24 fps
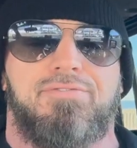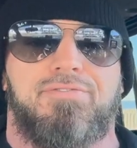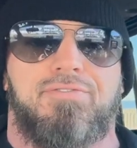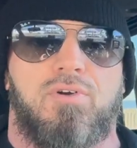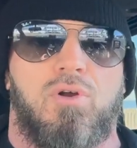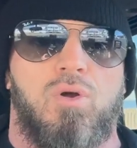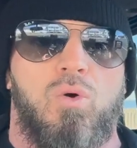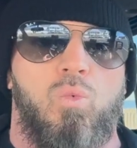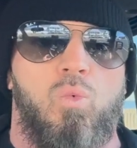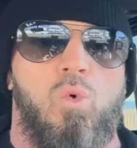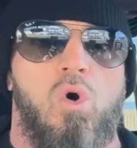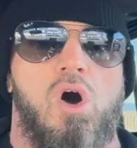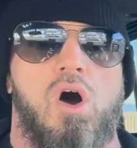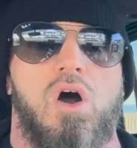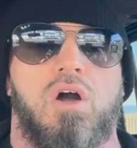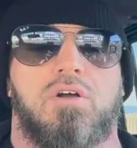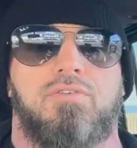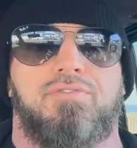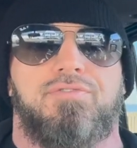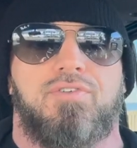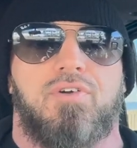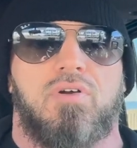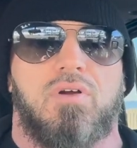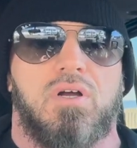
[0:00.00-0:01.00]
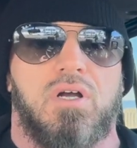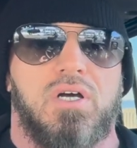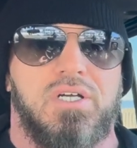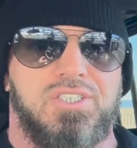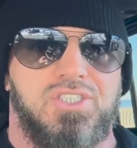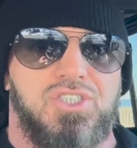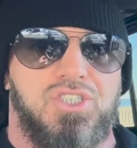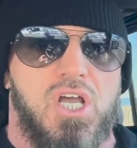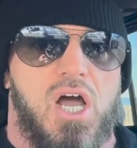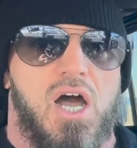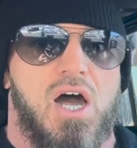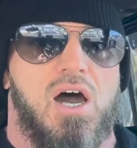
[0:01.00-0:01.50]
for a walk, for a
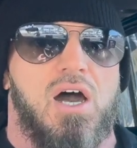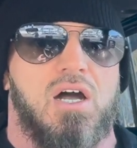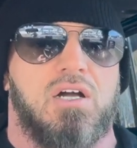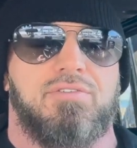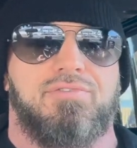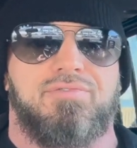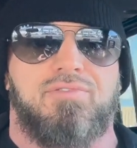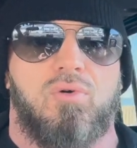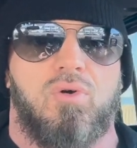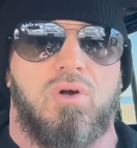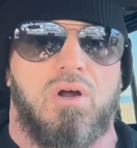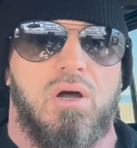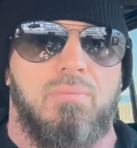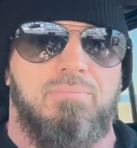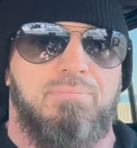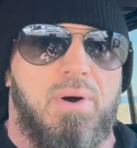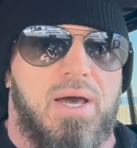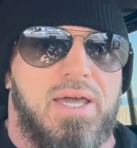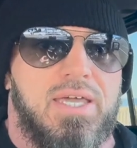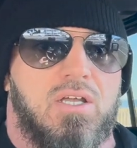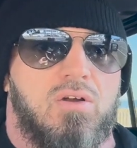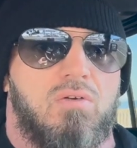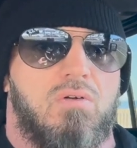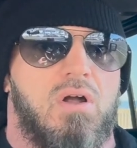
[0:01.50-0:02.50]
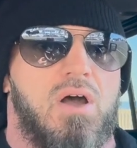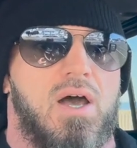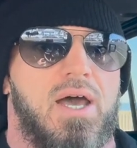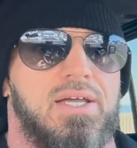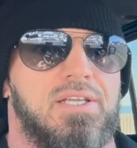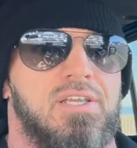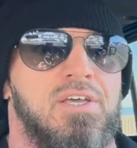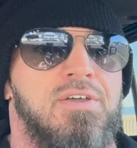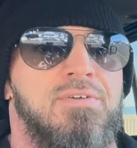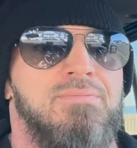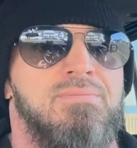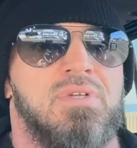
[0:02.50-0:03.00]
jog, for a bike
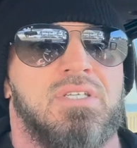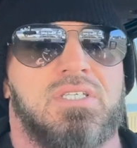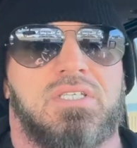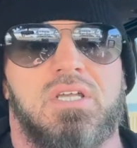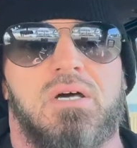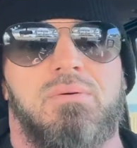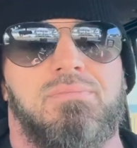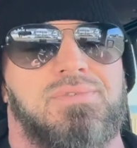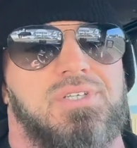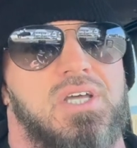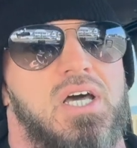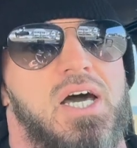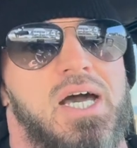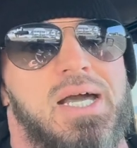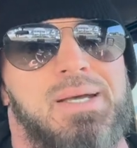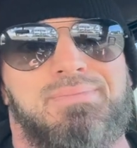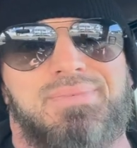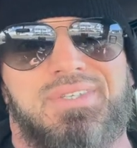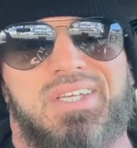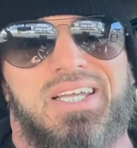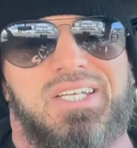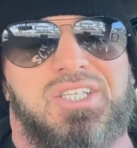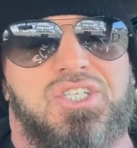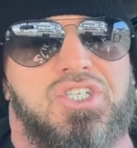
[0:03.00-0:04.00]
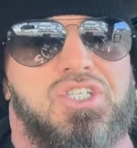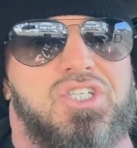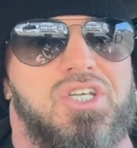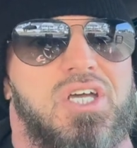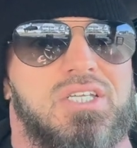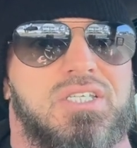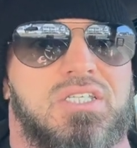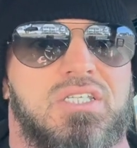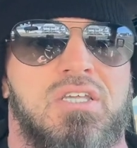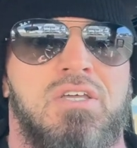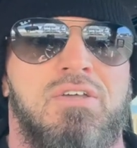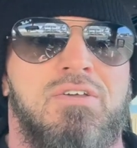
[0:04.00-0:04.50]
ride. Sometimes it's
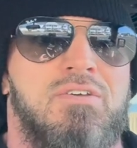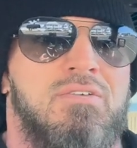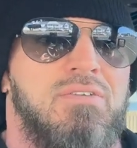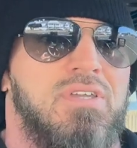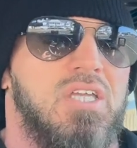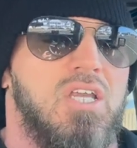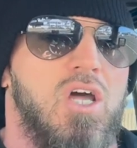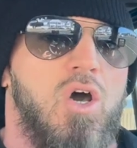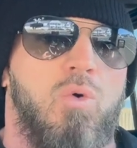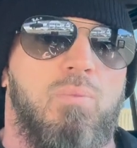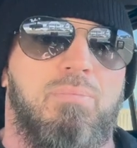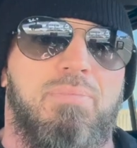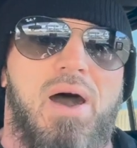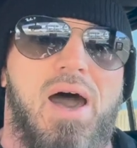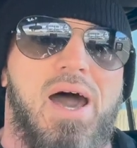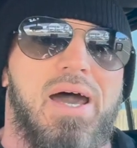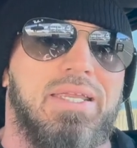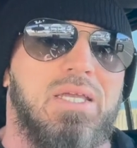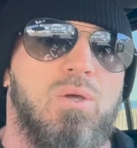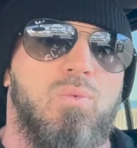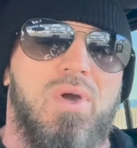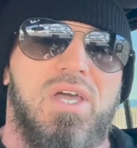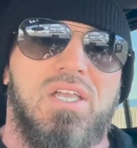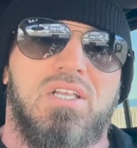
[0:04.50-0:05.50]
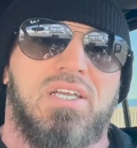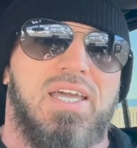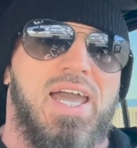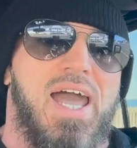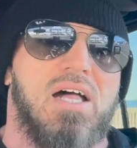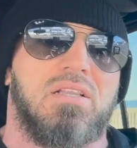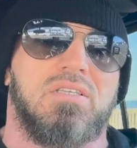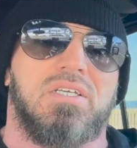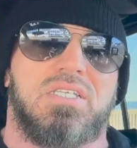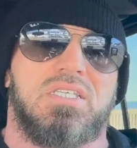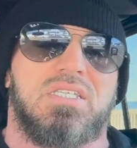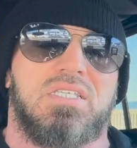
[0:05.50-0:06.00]
just, you know, body weight
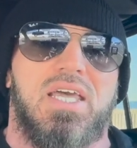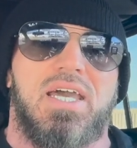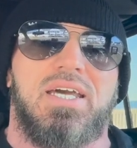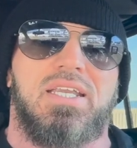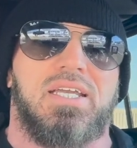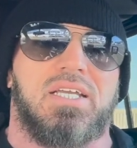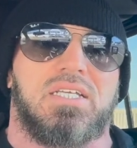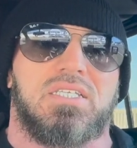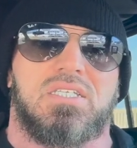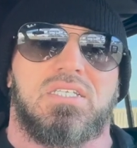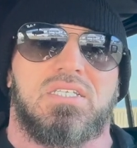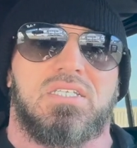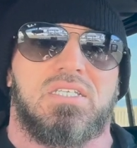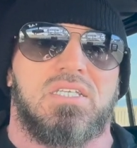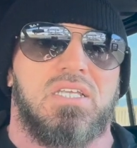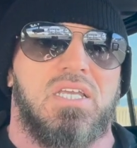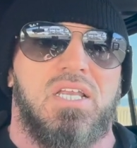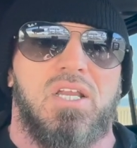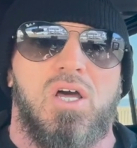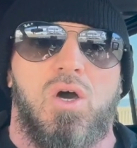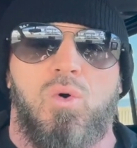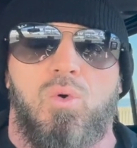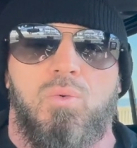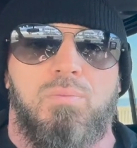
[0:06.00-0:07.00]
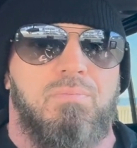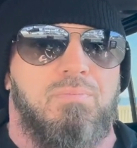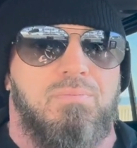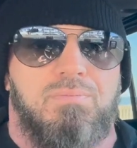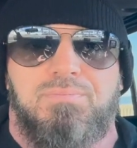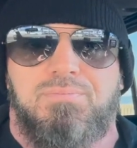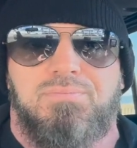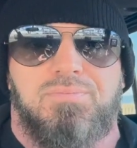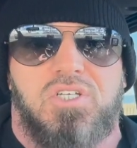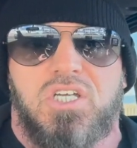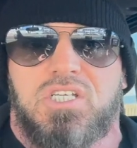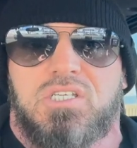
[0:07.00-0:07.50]
calisthenics, you know,
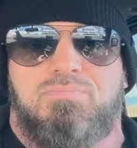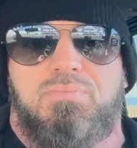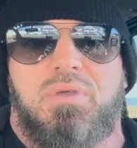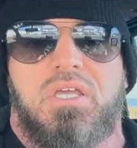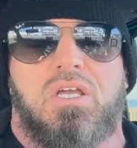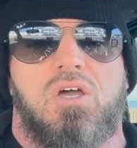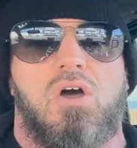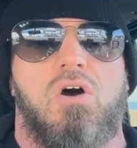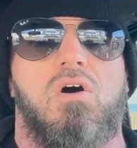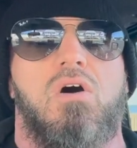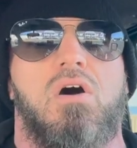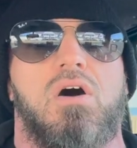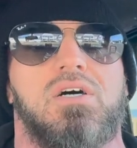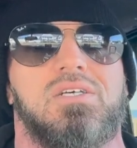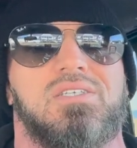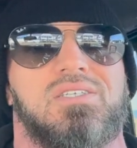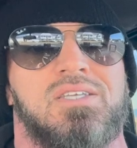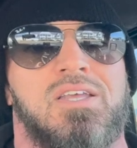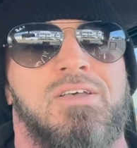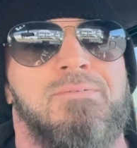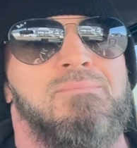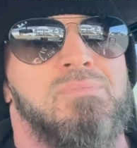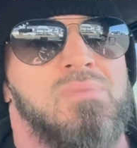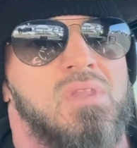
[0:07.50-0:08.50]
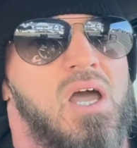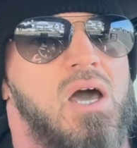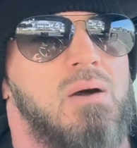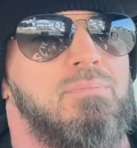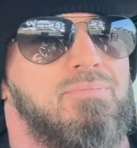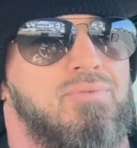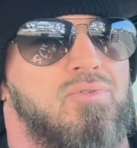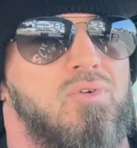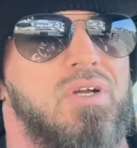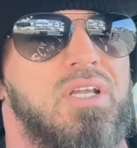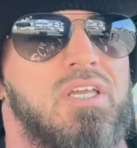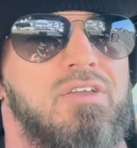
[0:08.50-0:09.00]
just because I'm
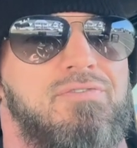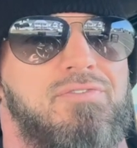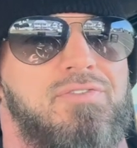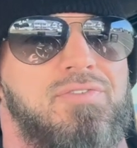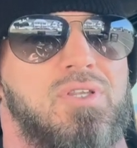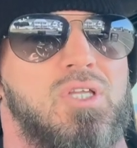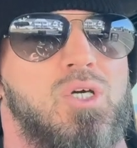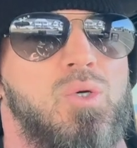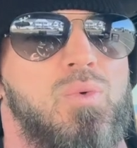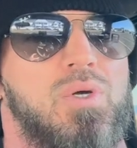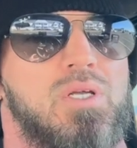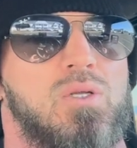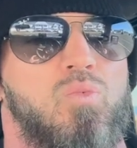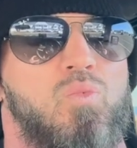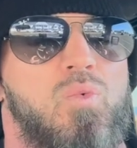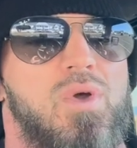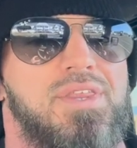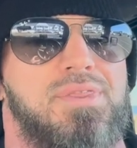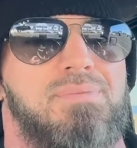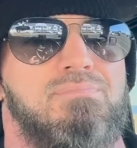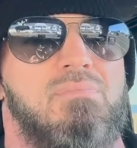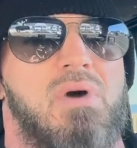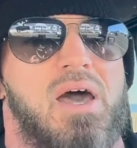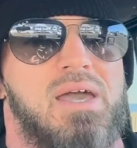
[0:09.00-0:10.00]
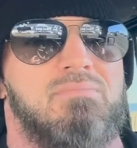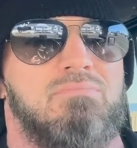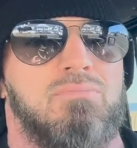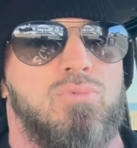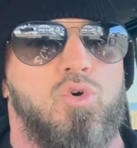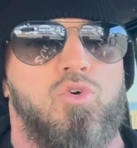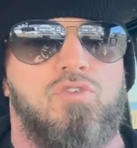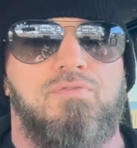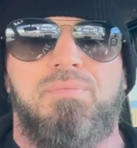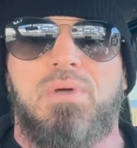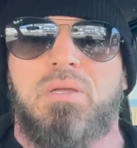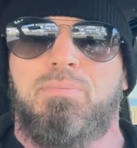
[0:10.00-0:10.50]
pretty fluid with my
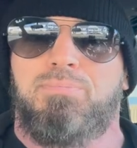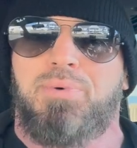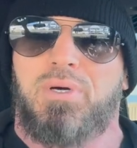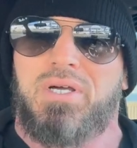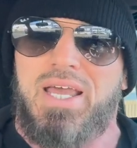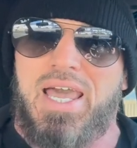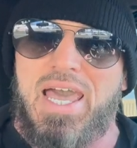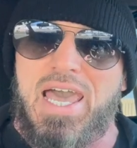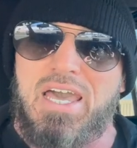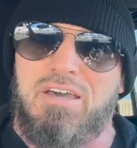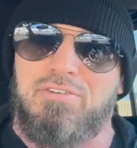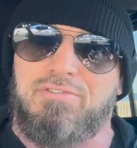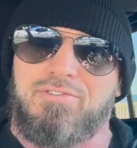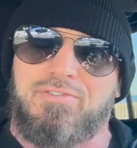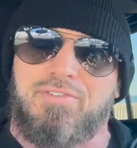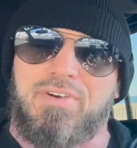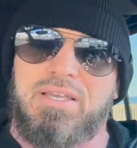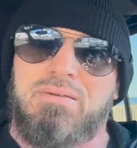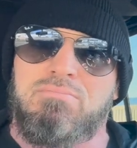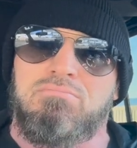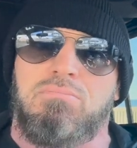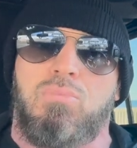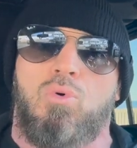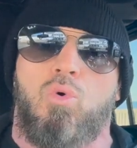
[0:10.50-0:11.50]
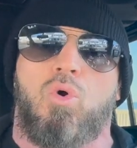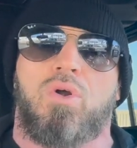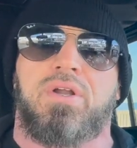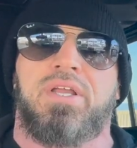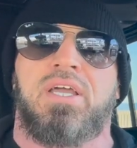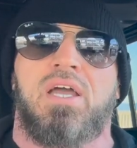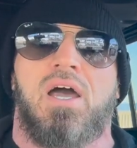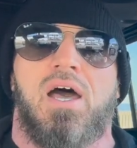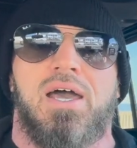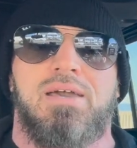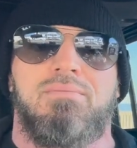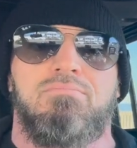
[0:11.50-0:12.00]
movement, but every
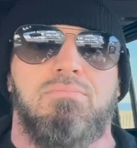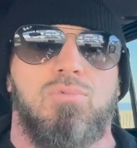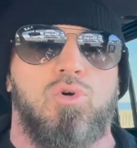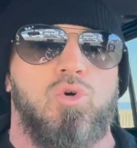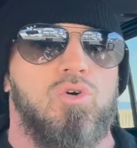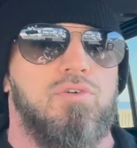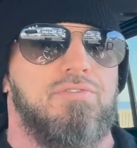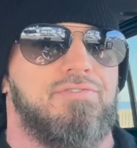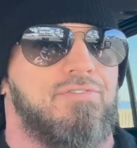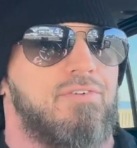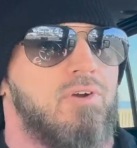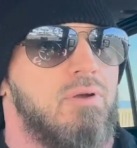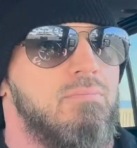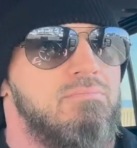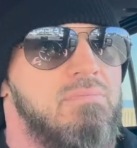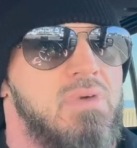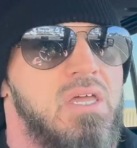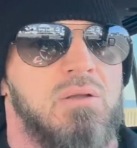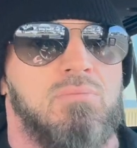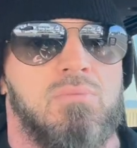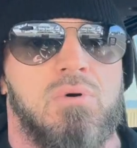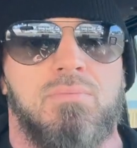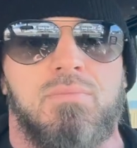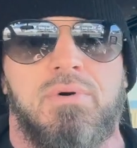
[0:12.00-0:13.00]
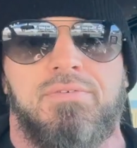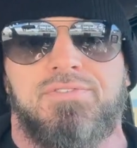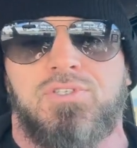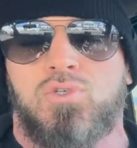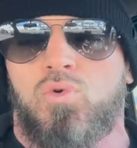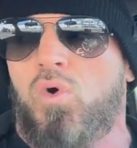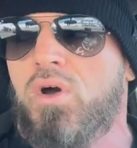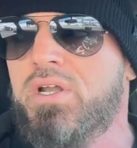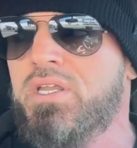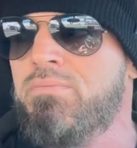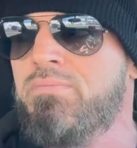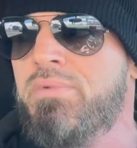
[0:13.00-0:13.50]
morning I move for a minimum of
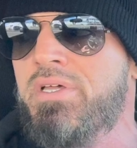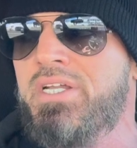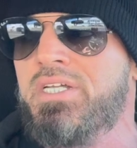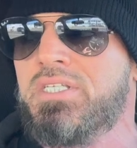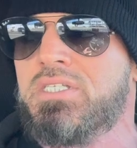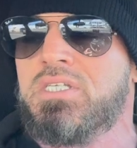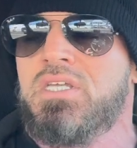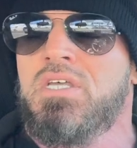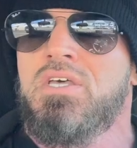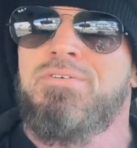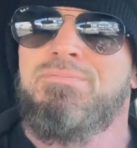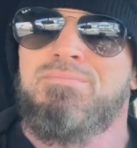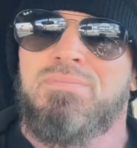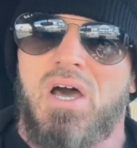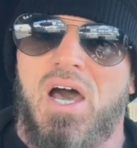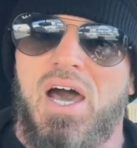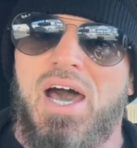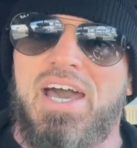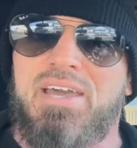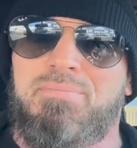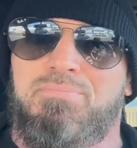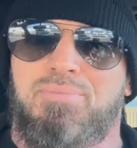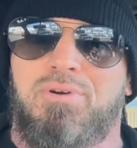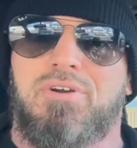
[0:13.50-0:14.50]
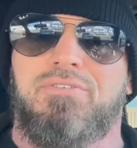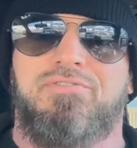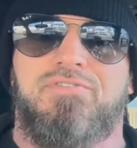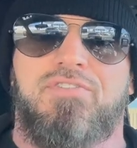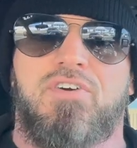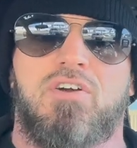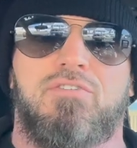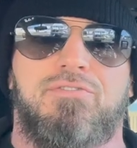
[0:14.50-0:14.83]
20 minutes. I prefer